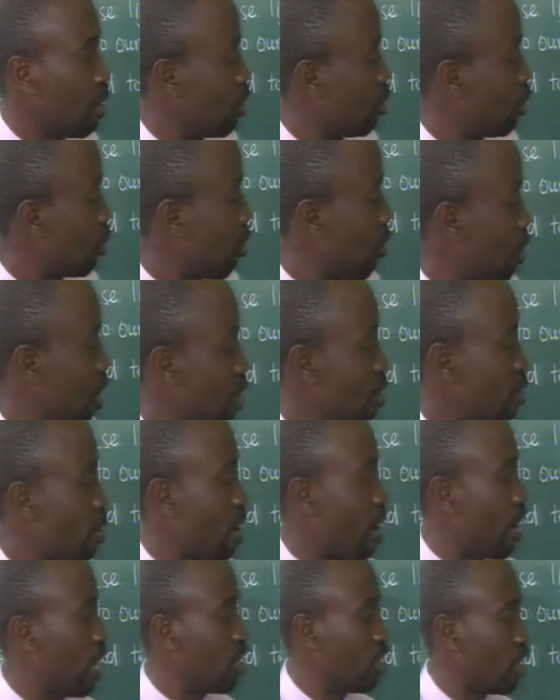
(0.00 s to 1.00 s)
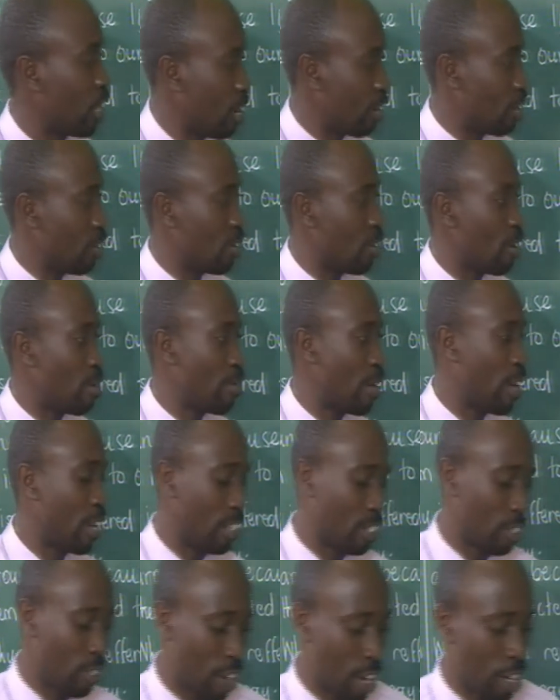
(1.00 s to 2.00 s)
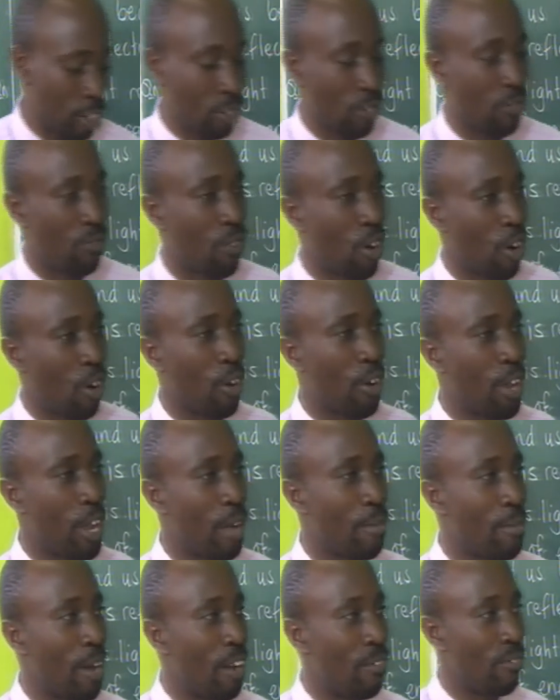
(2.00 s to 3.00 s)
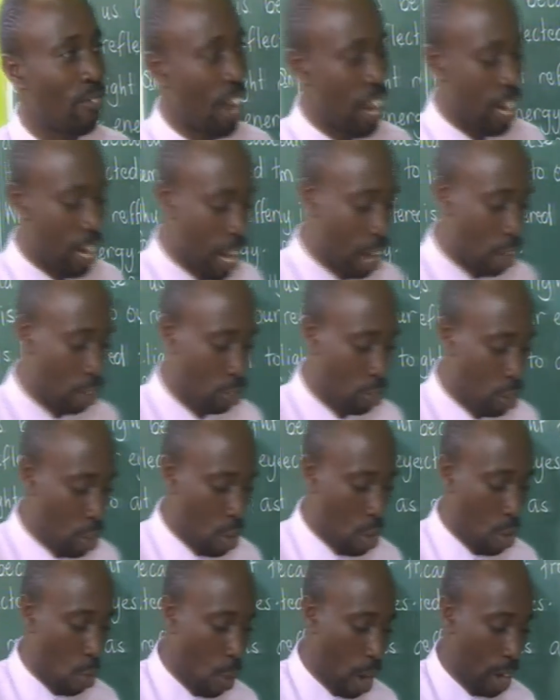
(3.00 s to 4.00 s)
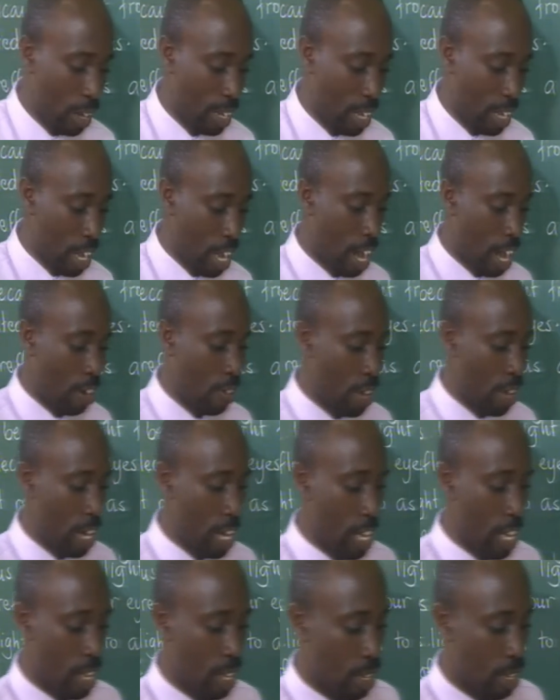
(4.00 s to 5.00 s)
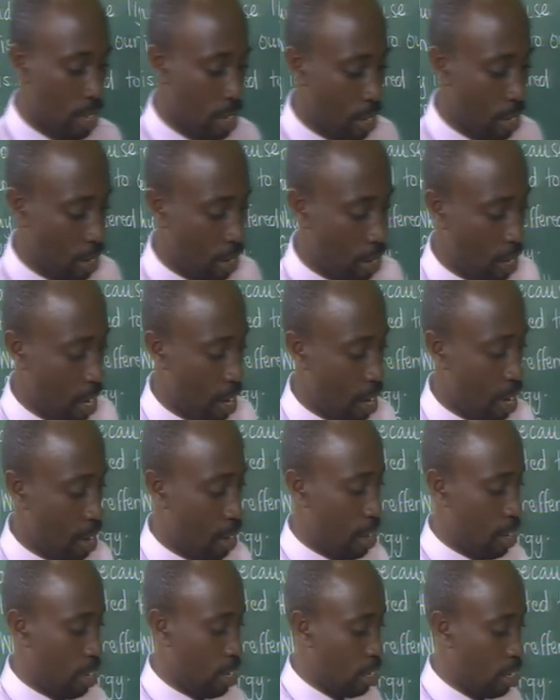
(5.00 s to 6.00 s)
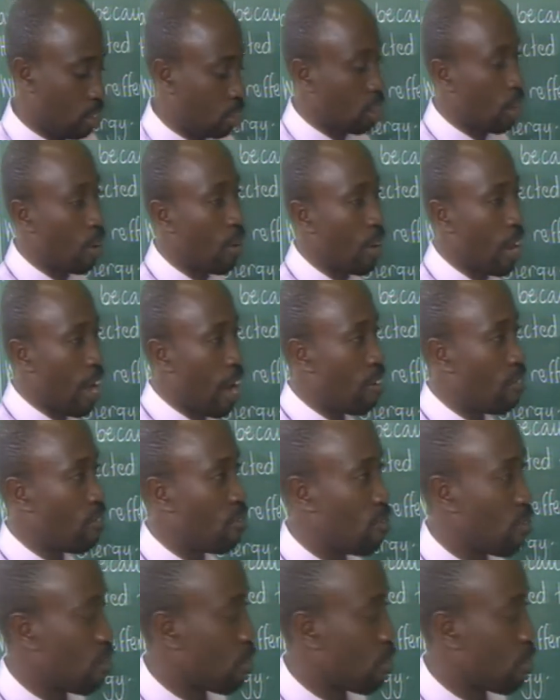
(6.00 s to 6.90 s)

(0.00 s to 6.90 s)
So when you are a child, you normally try to follow them and find out what they are really, okay? So we have